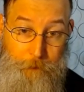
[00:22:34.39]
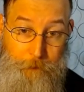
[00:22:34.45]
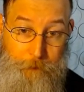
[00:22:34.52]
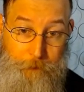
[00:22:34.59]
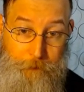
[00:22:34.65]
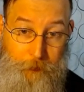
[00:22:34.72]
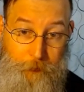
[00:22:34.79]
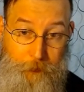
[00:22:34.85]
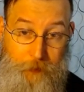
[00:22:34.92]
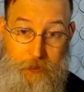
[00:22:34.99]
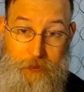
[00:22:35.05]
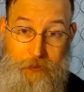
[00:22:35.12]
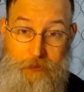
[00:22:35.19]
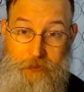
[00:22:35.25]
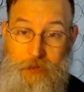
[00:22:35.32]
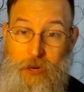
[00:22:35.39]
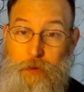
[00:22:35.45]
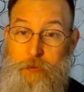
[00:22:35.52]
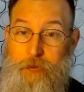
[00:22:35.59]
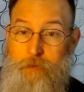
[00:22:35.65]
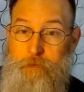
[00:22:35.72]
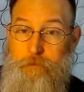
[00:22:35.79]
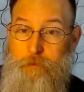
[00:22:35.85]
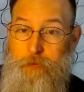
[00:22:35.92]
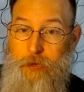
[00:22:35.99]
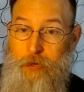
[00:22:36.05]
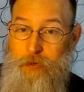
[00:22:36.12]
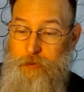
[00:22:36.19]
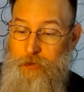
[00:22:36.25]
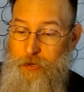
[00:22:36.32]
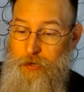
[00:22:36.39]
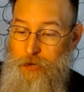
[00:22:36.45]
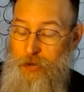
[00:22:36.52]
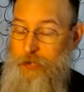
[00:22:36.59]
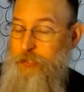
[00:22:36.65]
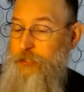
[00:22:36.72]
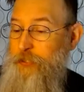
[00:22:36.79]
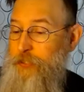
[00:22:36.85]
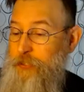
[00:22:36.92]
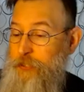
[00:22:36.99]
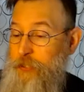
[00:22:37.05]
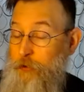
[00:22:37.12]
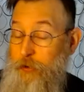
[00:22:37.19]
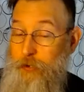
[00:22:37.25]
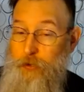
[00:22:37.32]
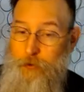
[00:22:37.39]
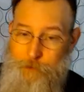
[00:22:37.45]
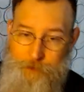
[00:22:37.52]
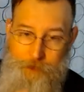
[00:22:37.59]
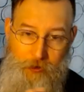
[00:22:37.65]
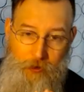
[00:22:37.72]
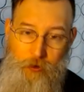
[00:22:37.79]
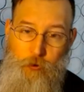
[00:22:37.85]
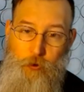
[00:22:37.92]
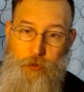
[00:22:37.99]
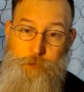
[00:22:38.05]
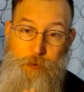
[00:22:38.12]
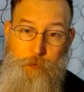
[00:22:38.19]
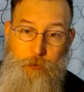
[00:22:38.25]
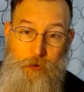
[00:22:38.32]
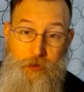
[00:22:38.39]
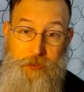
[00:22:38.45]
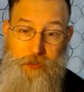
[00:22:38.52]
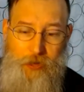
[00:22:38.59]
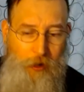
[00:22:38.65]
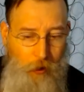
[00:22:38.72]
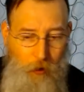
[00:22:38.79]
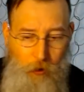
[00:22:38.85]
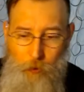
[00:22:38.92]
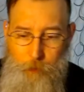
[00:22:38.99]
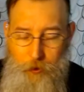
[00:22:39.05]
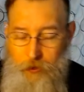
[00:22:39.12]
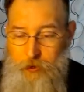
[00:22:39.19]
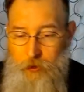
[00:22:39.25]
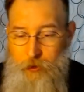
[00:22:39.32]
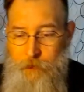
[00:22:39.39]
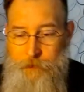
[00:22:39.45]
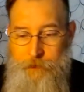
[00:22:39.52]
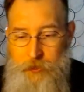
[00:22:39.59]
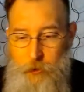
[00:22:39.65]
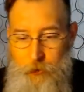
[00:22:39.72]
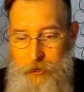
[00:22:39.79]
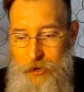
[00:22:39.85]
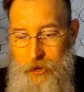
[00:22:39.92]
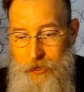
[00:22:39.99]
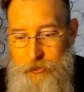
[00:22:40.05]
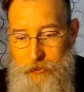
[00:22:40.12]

that they take the time and actually do it. And of course, people are going to say, oh, but, you know, he has,